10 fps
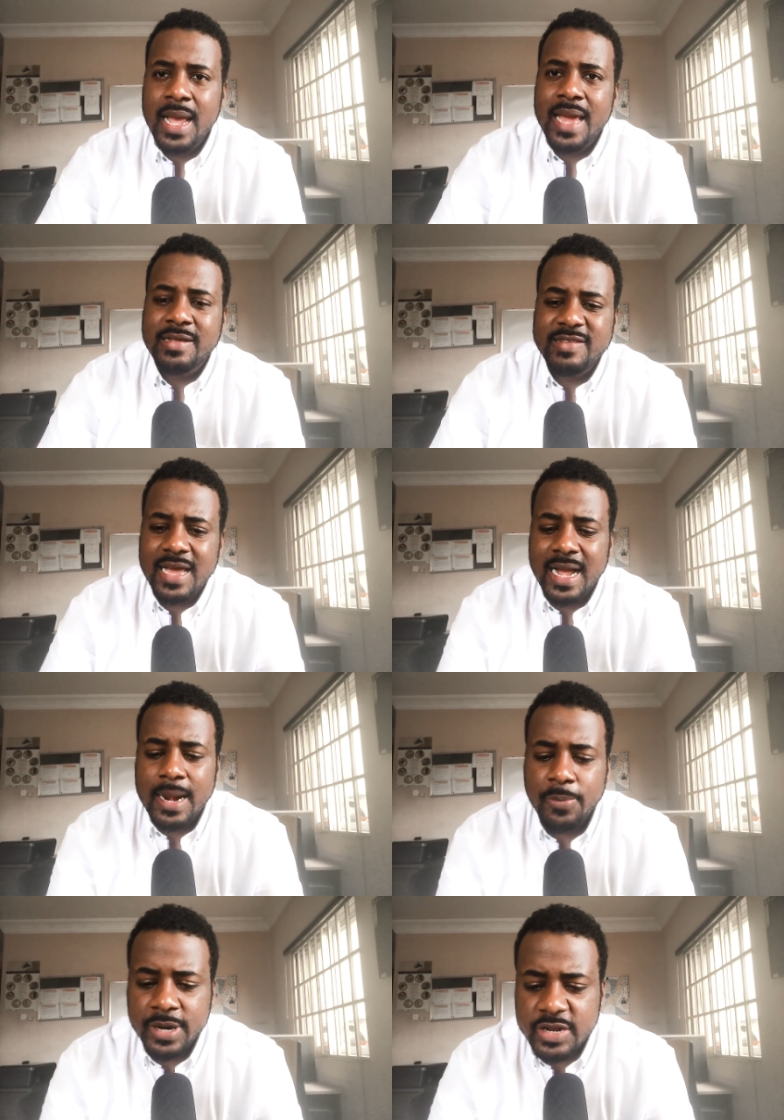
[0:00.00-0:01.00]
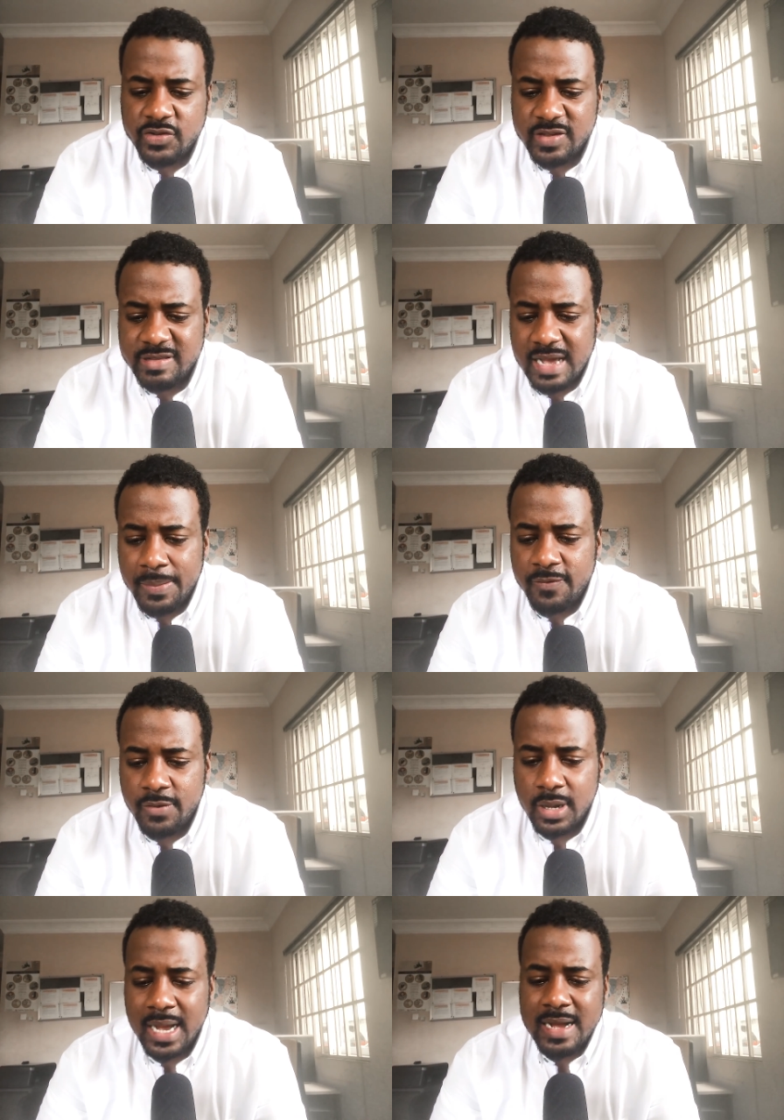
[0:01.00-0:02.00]
And then today I got a pretty interesting topic for
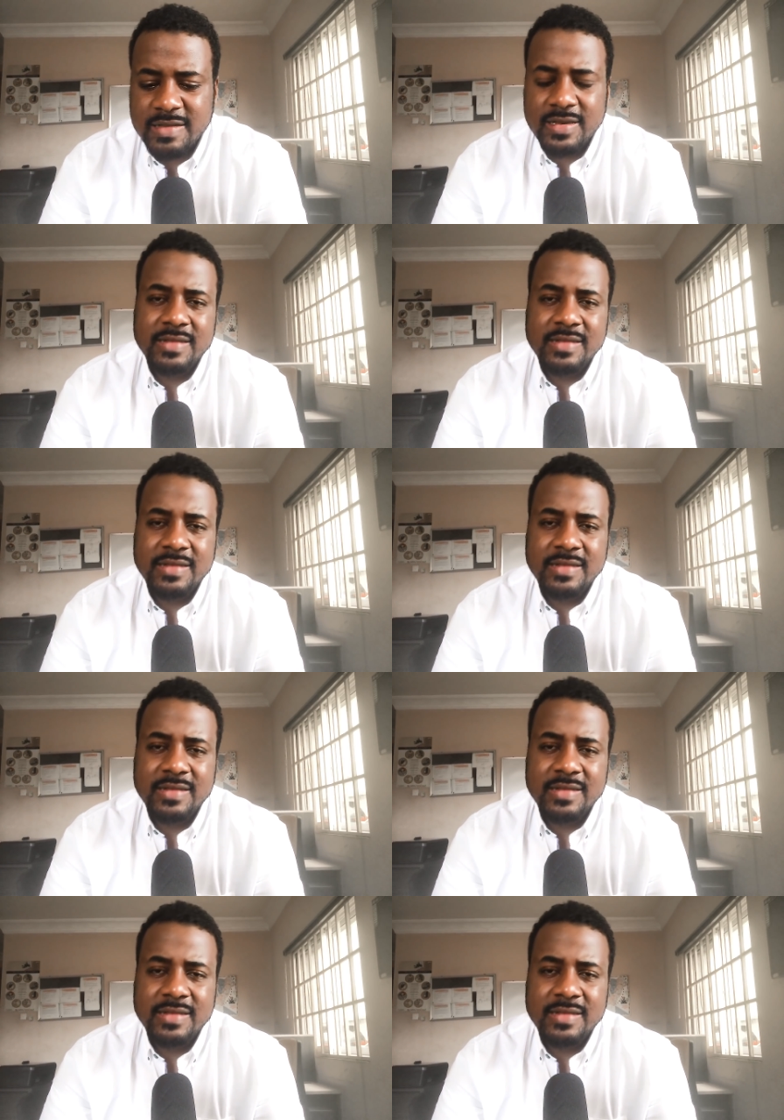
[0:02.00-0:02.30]
you guys.